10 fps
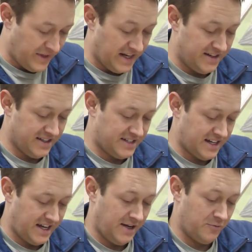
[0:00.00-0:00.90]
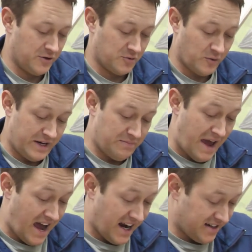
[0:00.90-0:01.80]
It does say it was
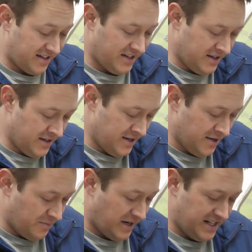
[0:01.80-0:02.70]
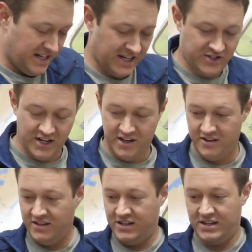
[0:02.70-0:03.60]
repacked by DHL.